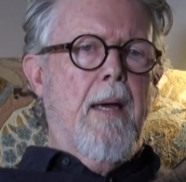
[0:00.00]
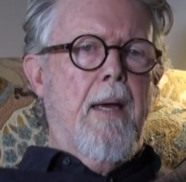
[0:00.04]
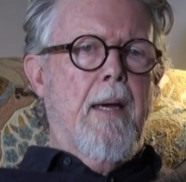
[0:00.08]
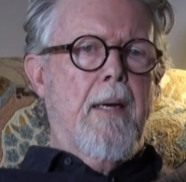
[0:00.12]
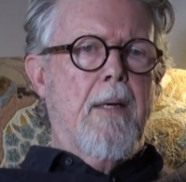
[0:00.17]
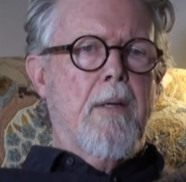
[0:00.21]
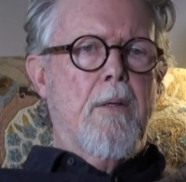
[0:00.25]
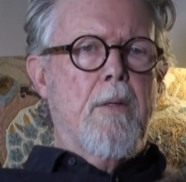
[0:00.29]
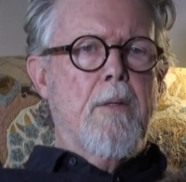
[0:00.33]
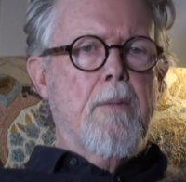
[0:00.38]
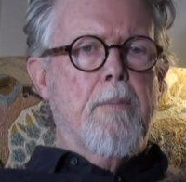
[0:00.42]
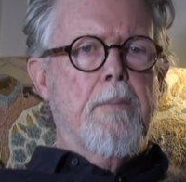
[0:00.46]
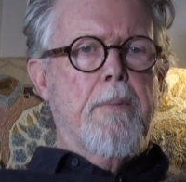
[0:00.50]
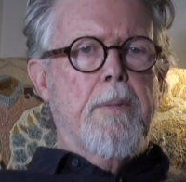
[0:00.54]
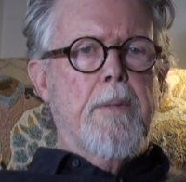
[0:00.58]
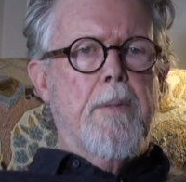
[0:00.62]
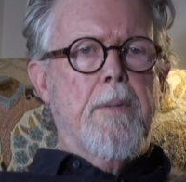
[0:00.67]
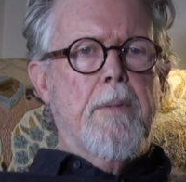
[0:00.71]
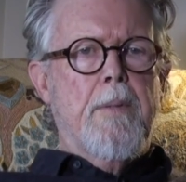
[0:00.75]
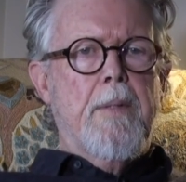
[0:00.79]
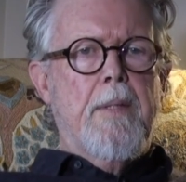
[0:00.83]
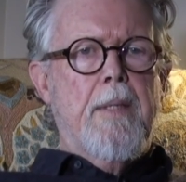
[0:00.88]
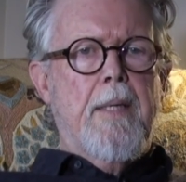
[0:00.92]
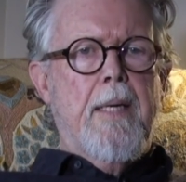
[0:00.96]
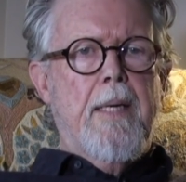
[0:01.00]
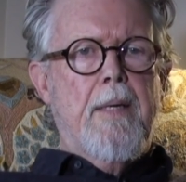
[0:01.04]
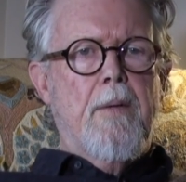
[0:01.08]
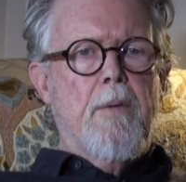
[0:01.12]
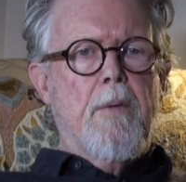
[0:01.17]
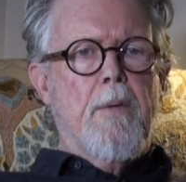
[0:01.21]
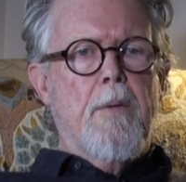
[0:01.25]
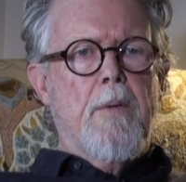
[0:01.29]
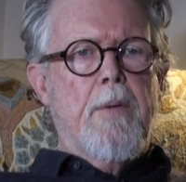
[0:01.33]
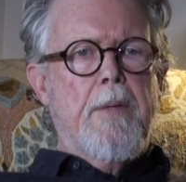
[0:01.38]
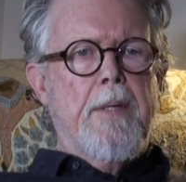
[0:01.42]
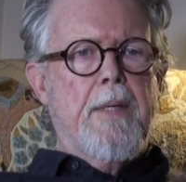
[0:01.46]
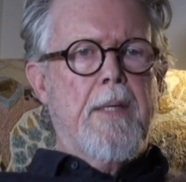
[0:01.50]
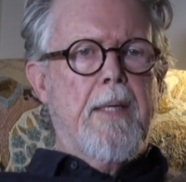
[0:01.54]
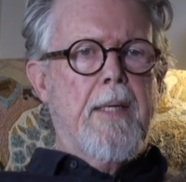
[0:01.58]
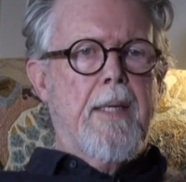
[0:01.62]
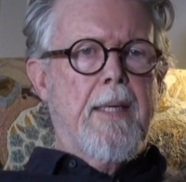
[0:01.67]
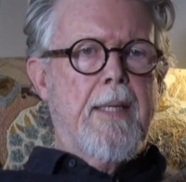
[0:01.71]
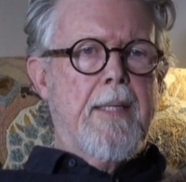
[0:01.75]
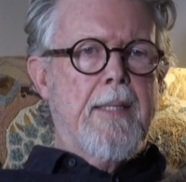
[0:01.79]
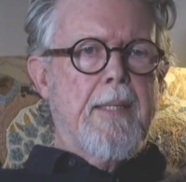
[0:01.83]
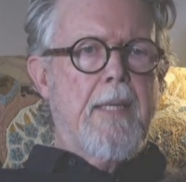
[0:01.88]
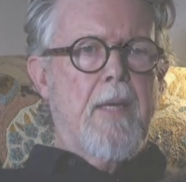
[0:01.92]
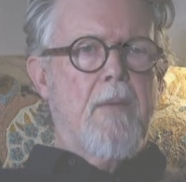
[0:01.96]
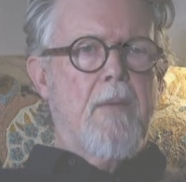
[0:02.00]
A good pure line drawing takes